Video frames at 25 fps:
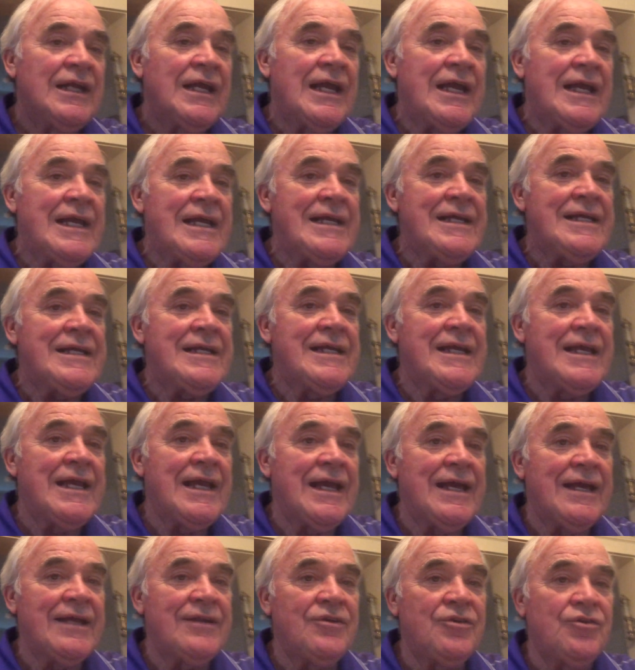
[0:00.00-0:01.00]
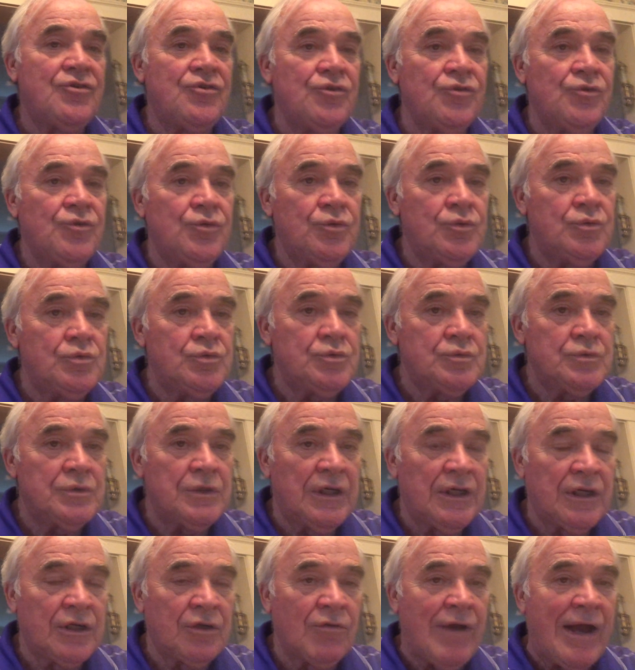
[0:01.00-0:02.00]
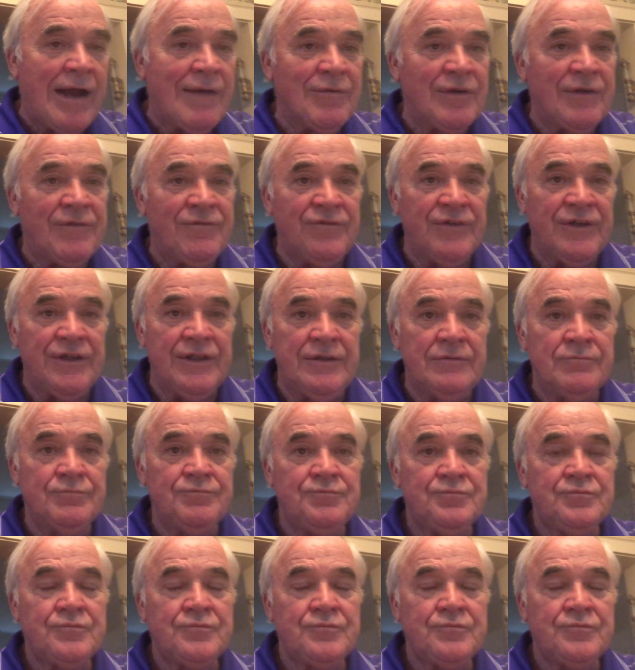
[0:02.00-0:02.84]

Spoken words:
he can't do gravity feed,